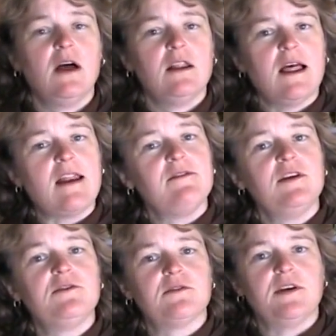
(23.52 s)
A lot of
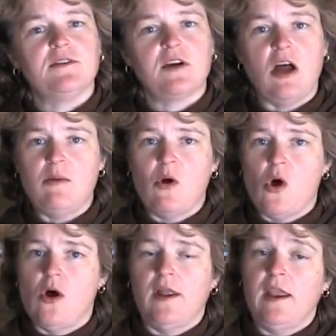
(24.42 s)
injuries come
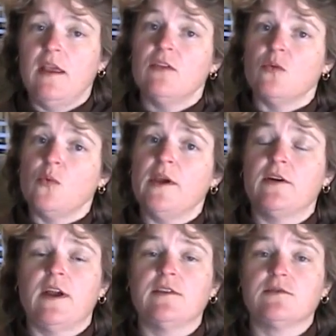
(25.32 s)
on in the
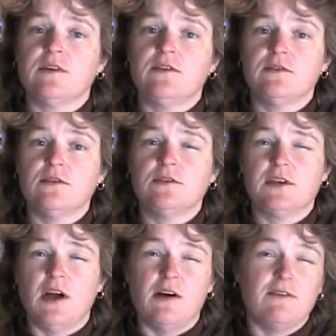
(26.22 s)
winter as a
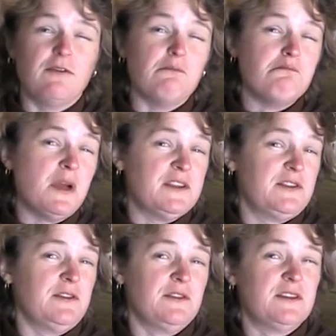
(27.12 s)
result of
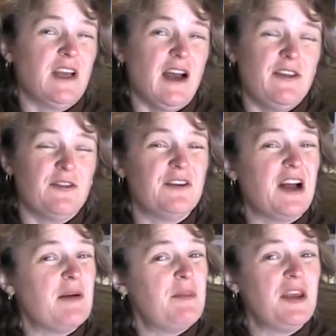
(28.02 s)
muscles either
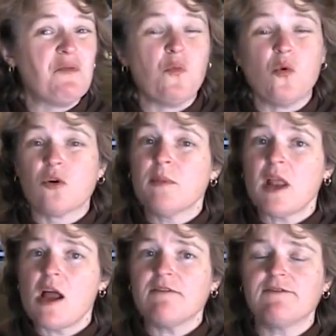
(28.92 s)
not being warm
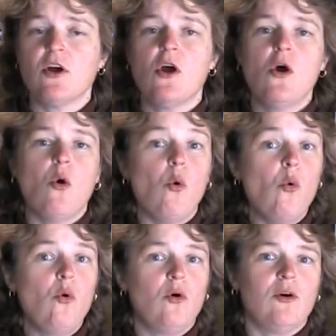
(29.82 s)
enough
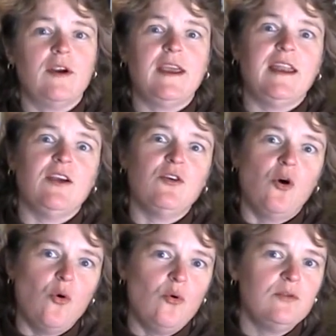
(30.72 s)
or getting
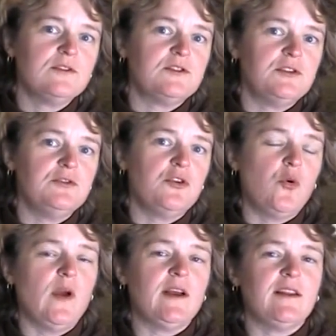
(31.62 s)
cold too
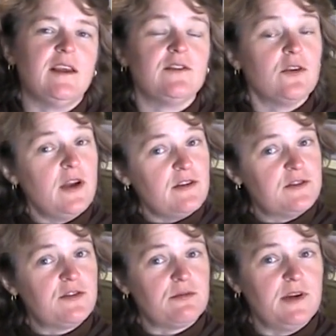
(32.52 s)
quickly. So
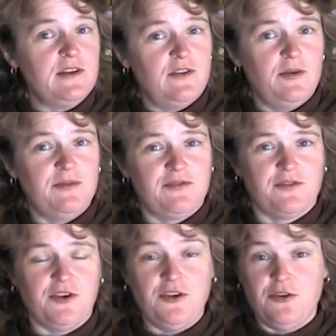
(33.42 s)
here's 3 tips
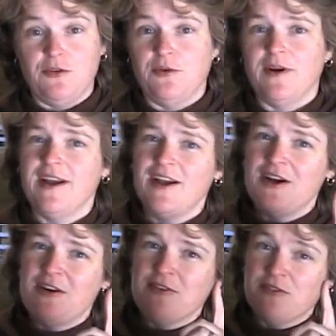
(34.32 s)
for you.
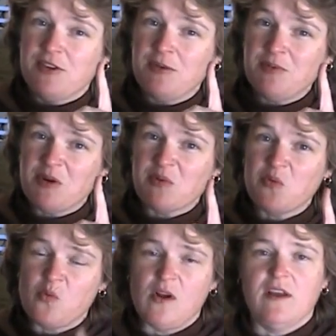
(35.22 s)
Tip number
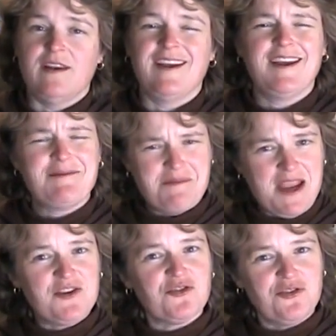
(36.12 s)
1,
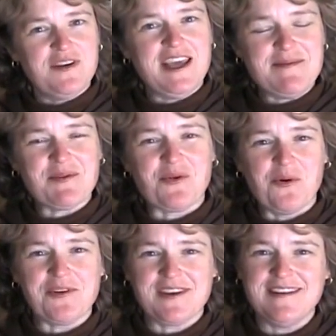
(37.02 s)
make sure you keep your
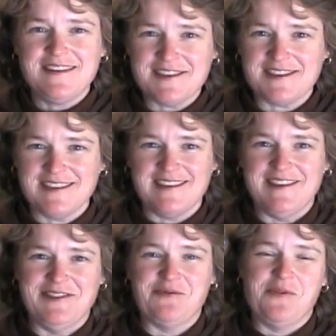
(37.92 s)
horse conditioned
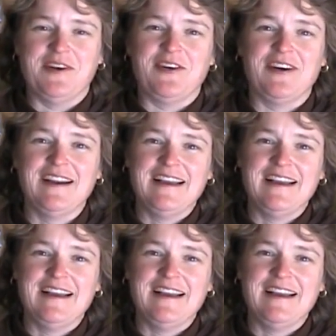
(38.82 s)
in the winter.